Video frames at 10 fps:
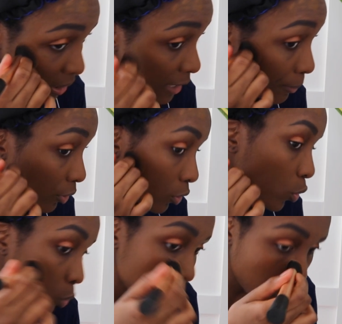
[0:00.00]
People
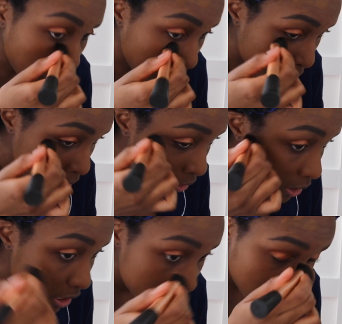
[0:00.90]
who are
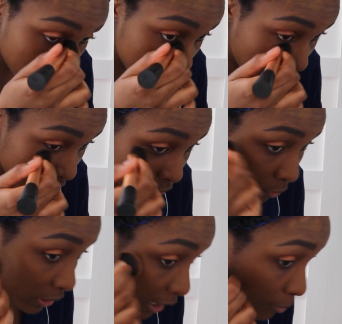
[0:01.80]
successful, a
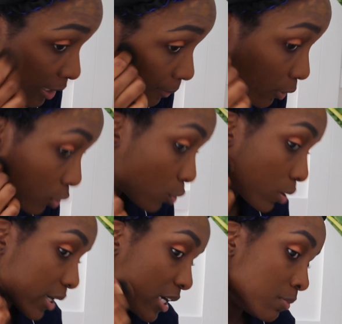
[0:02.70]
lot of people who
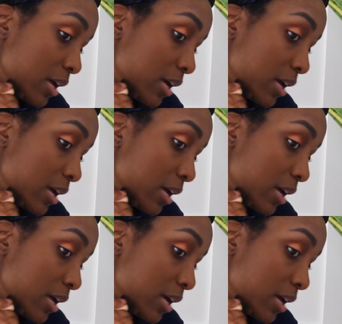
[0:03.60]
are in